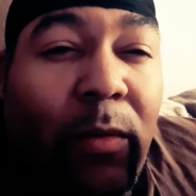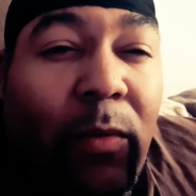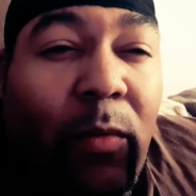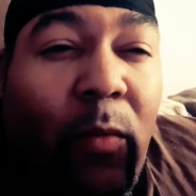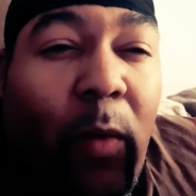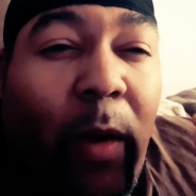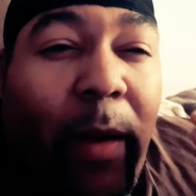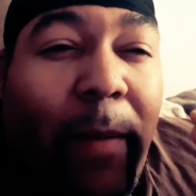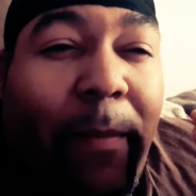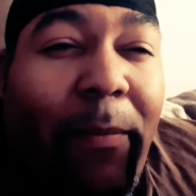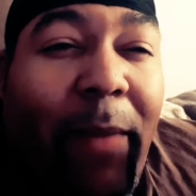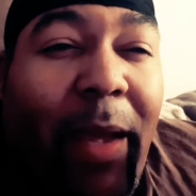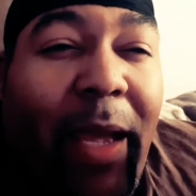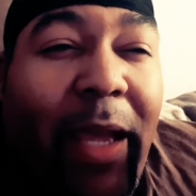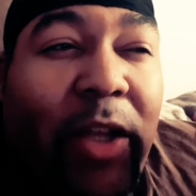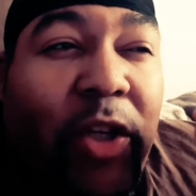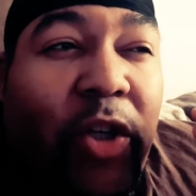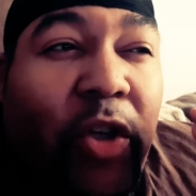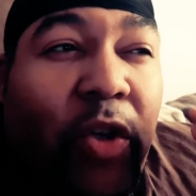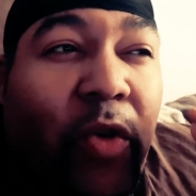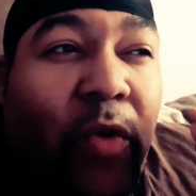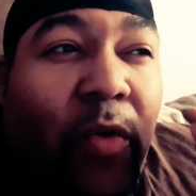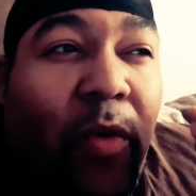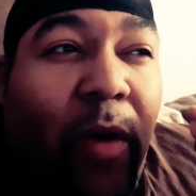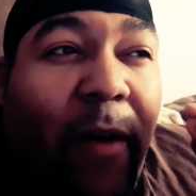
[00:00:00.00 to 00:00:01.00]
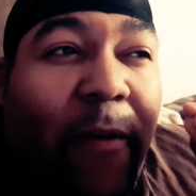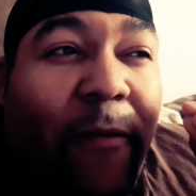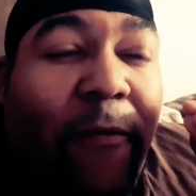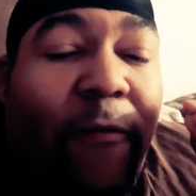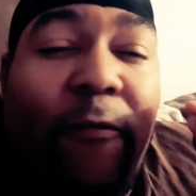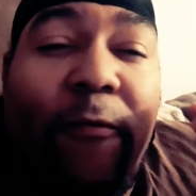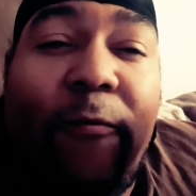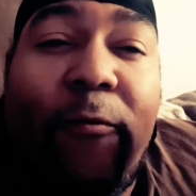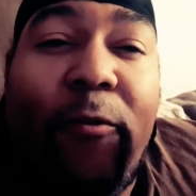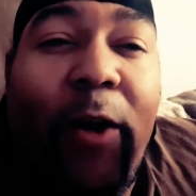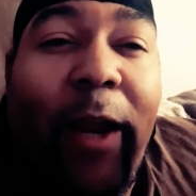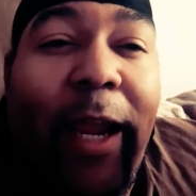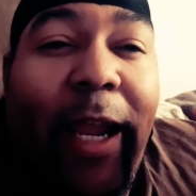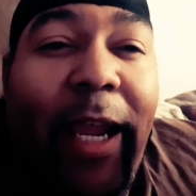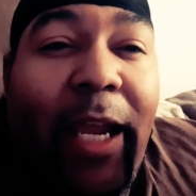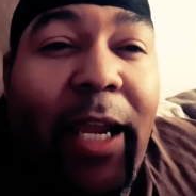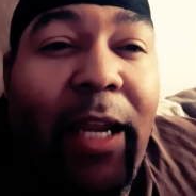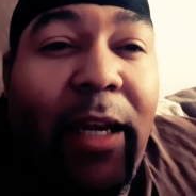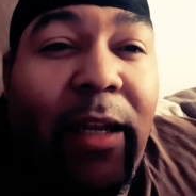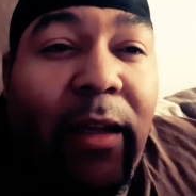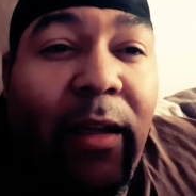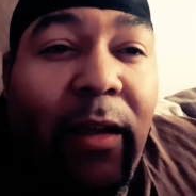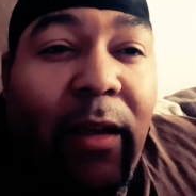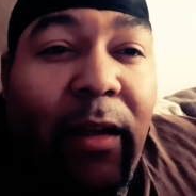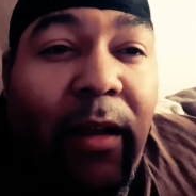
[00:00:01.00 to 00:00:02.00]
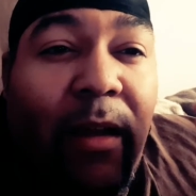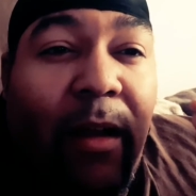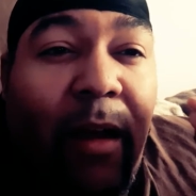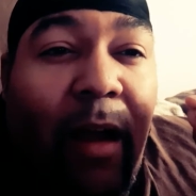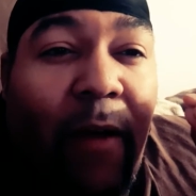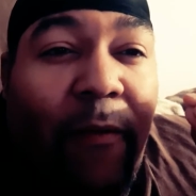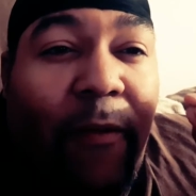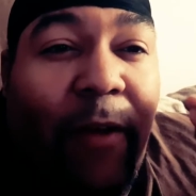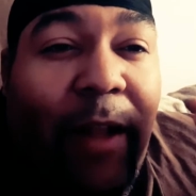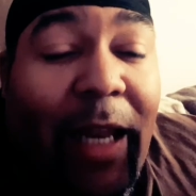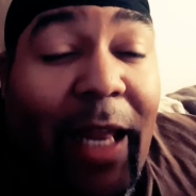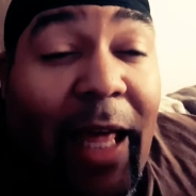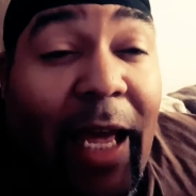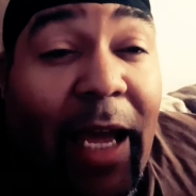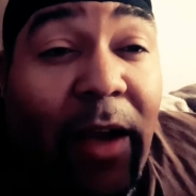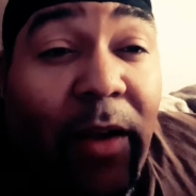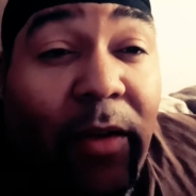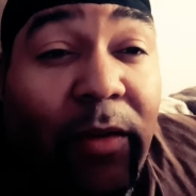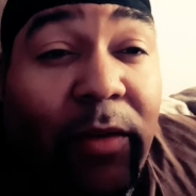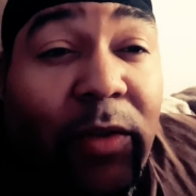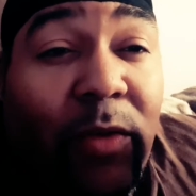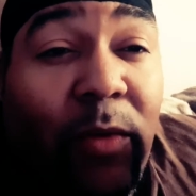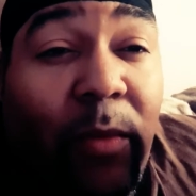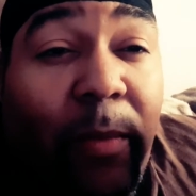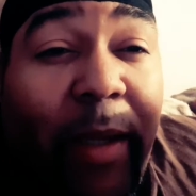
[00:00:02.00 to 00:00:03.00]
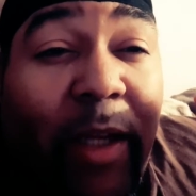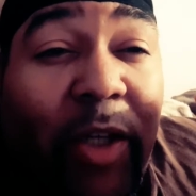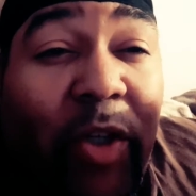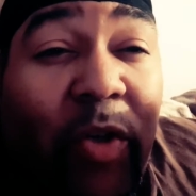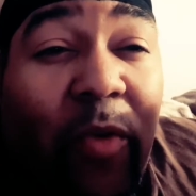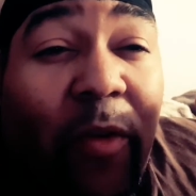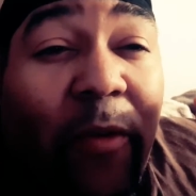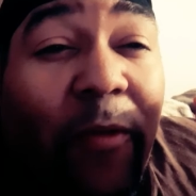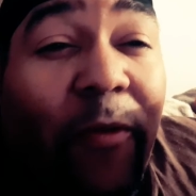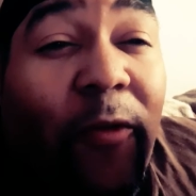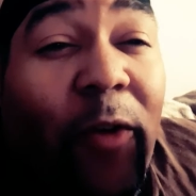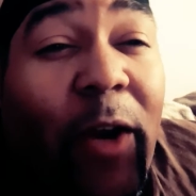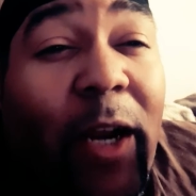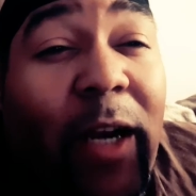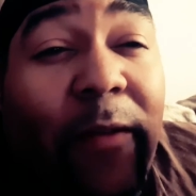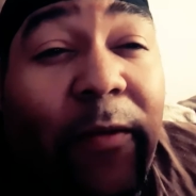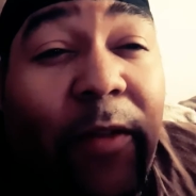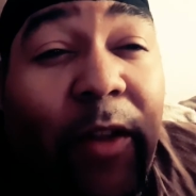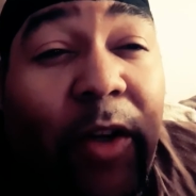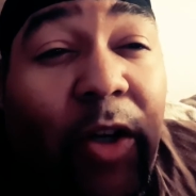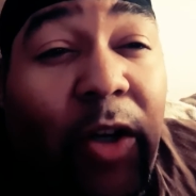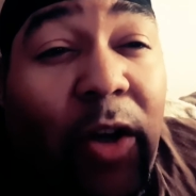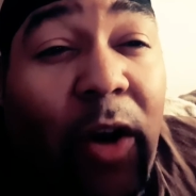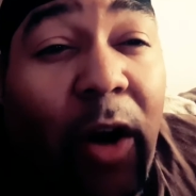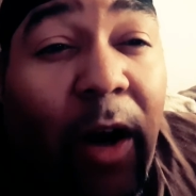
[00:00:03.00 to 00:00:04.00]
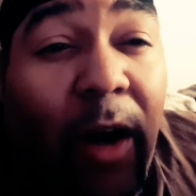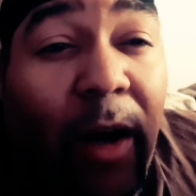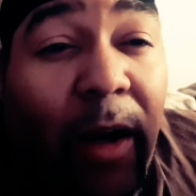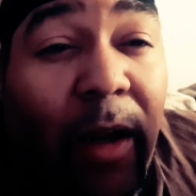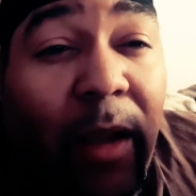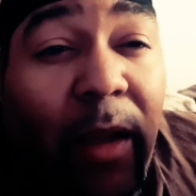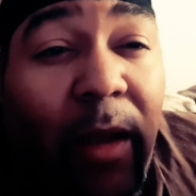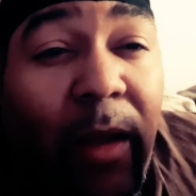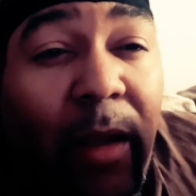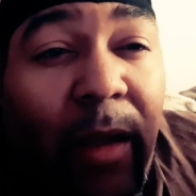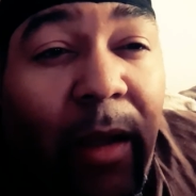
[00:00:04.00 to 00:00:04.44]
what made you afraid of clowns, what made you afraid of the dark,